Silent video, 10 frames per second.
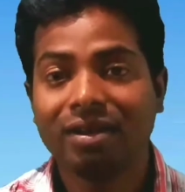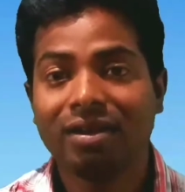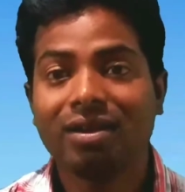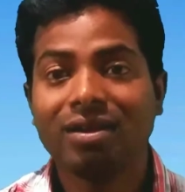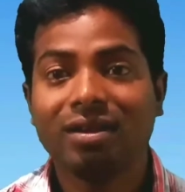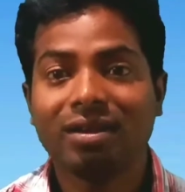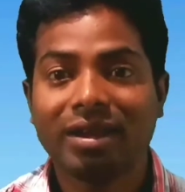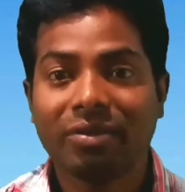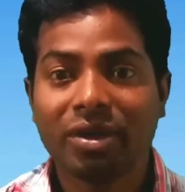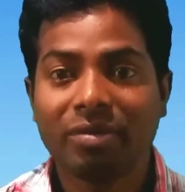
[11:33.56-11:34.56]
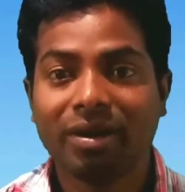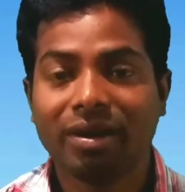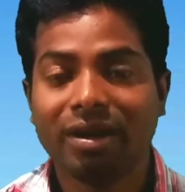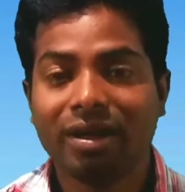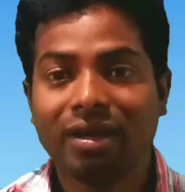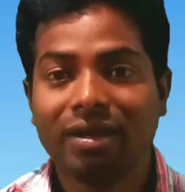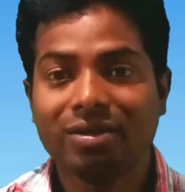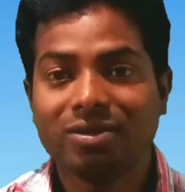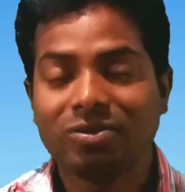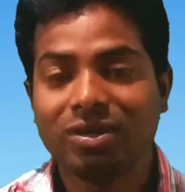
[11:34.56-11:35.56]
non-renewable.
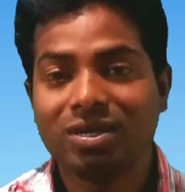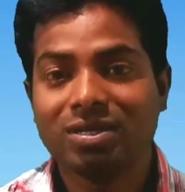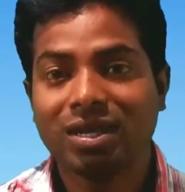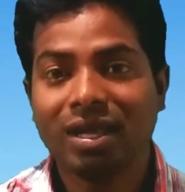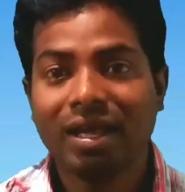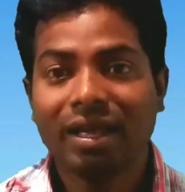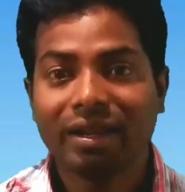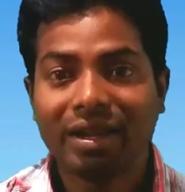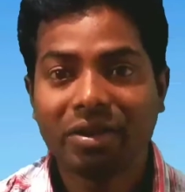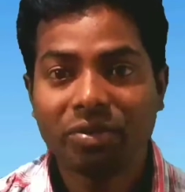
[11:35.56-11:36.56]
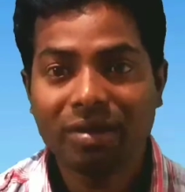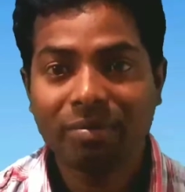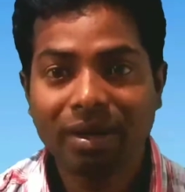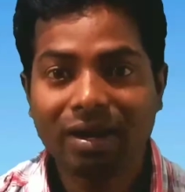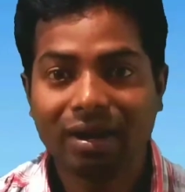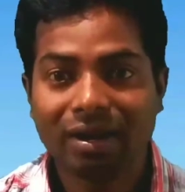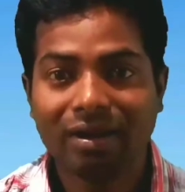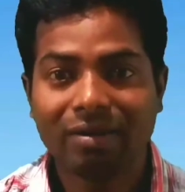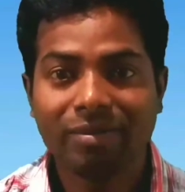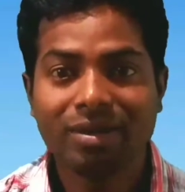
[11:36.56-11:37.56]
Students, renewable
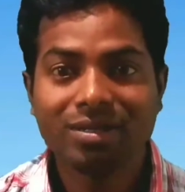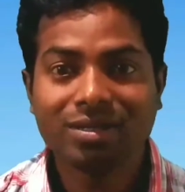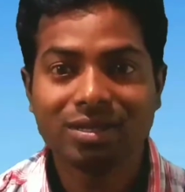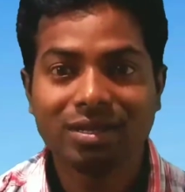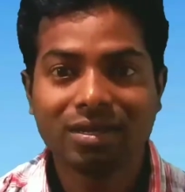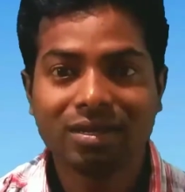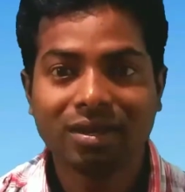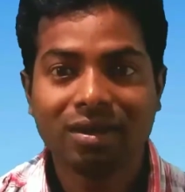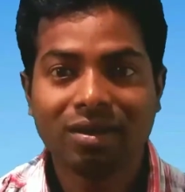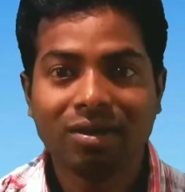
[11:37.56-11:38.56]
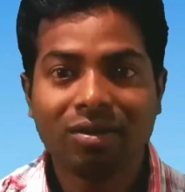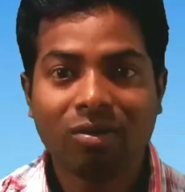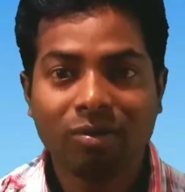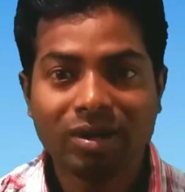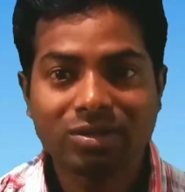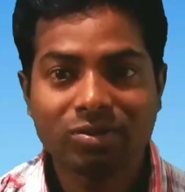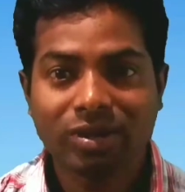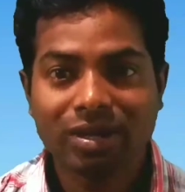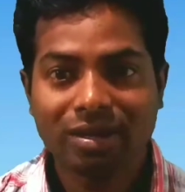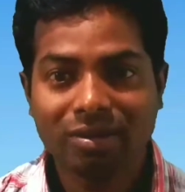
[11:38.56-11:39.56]
means once we
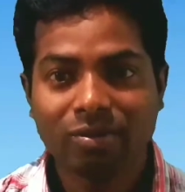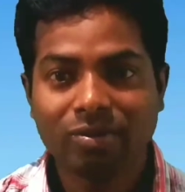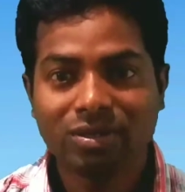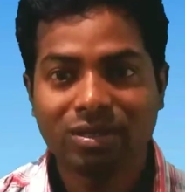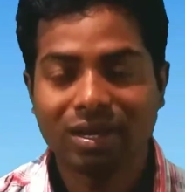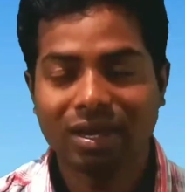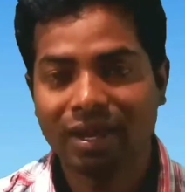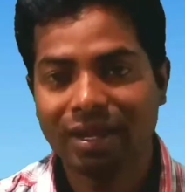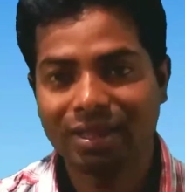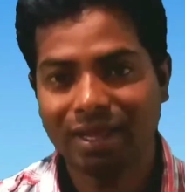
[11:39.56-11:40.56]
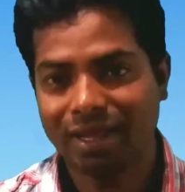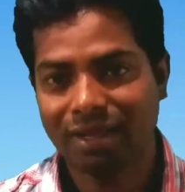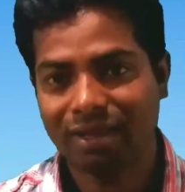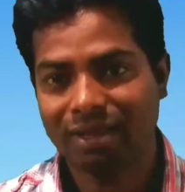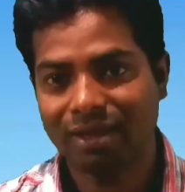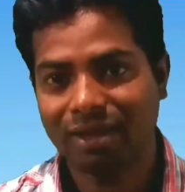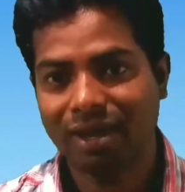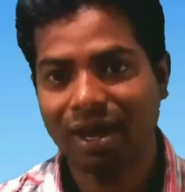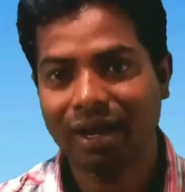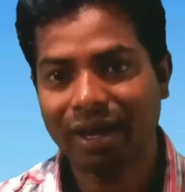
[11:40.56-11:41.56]
use anything
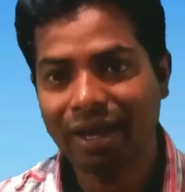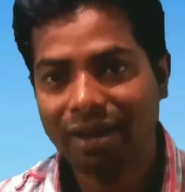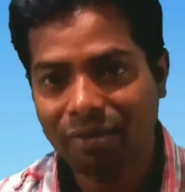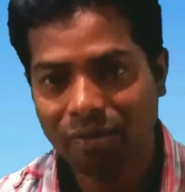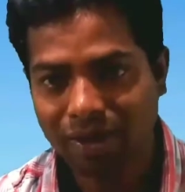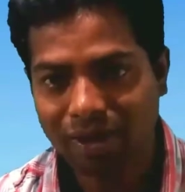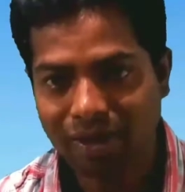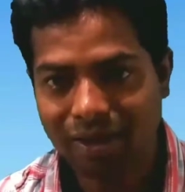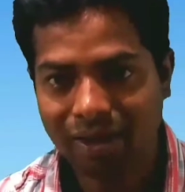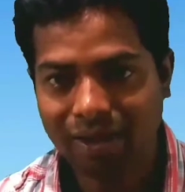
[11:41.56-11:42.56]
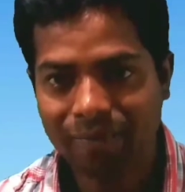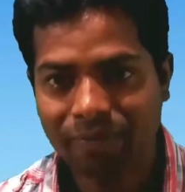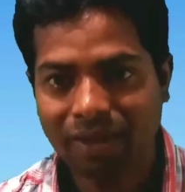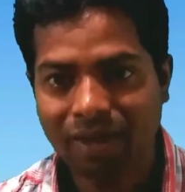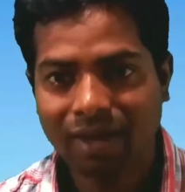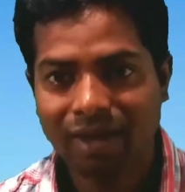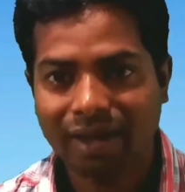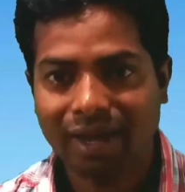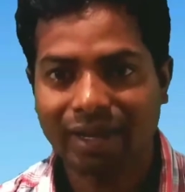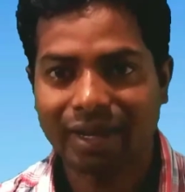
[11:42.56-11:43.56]
again we
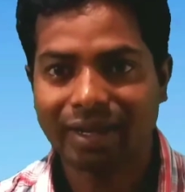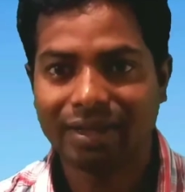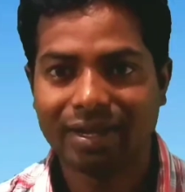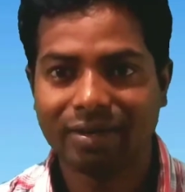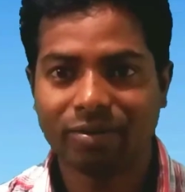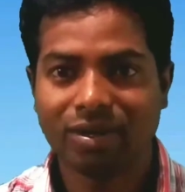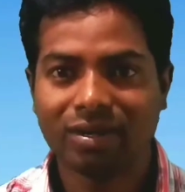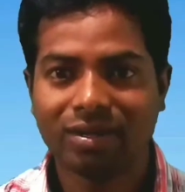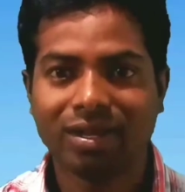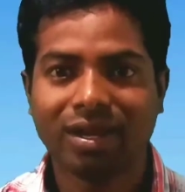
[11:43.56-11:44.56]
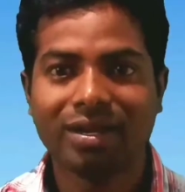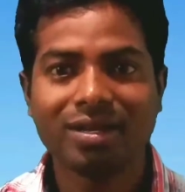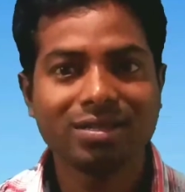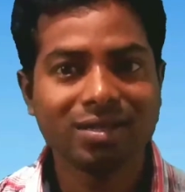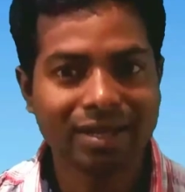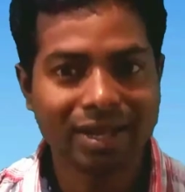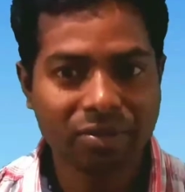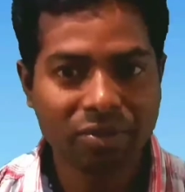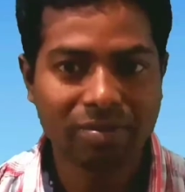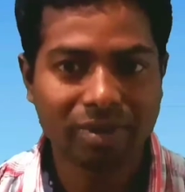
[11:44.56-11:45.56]
can get that one, that is
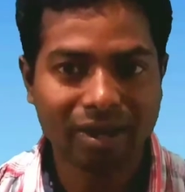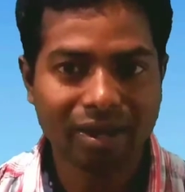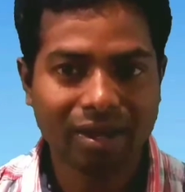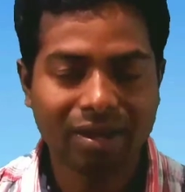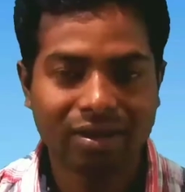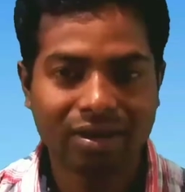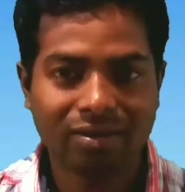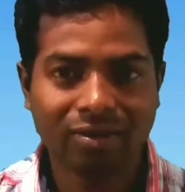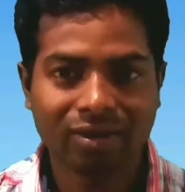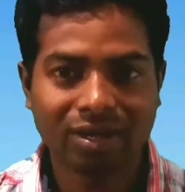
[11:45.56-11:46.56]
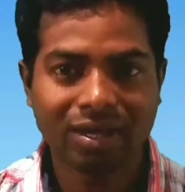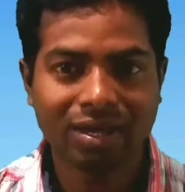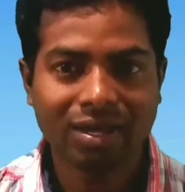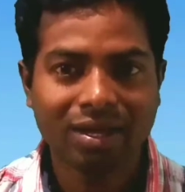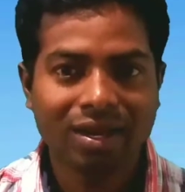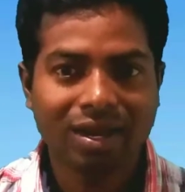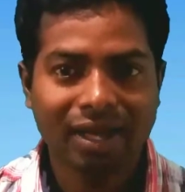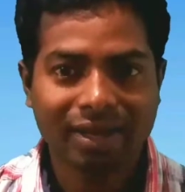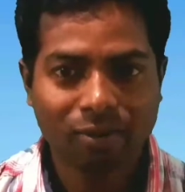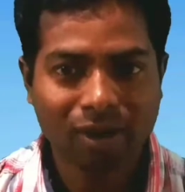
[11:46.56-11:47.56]
renewable. Okay,
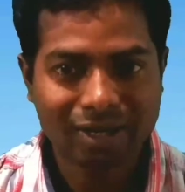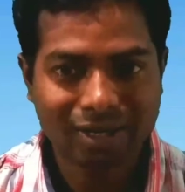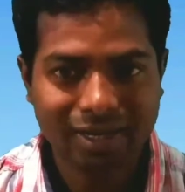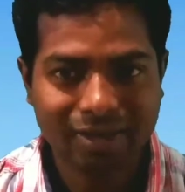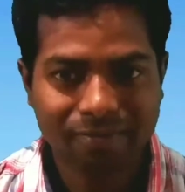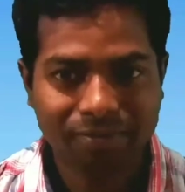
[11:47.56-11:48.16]
like water.